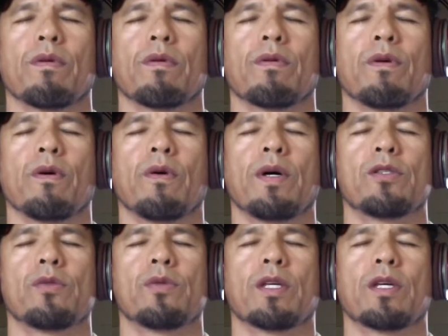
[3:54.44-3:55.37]
So as
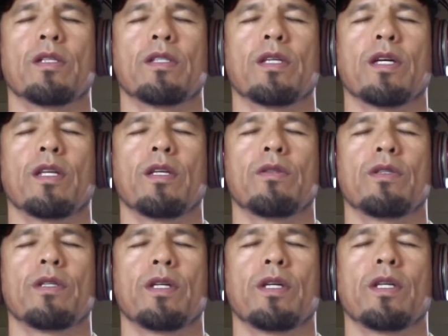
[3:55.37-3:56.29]
we continue to
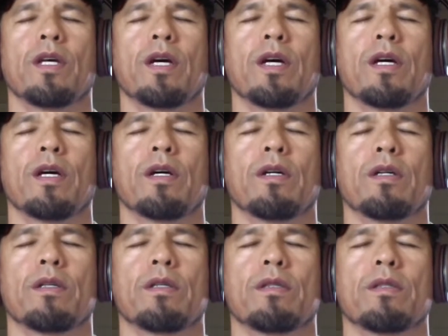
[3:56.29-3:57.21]

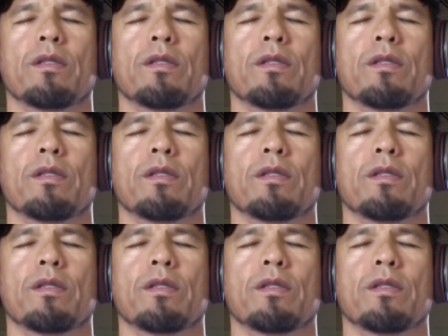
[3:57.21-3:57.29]
inhale